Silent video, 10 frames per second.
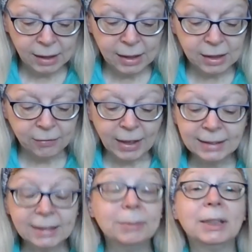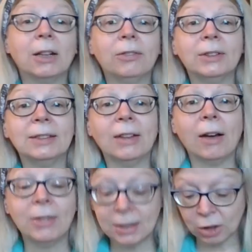he divests himself
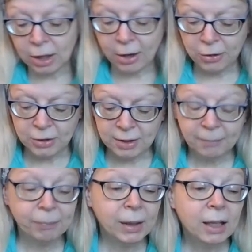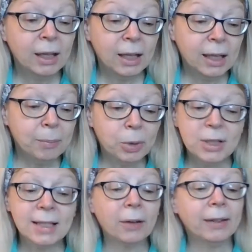of his clothes, he
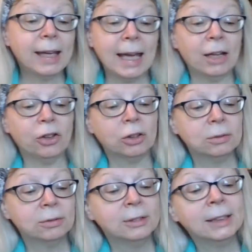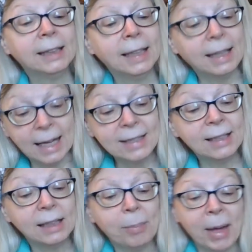puts out the candle, he gets
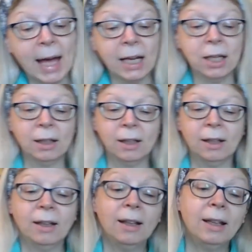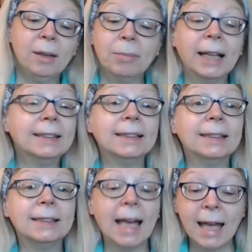into bed, he places
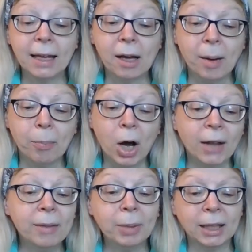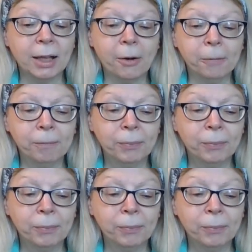his head upon the pillow.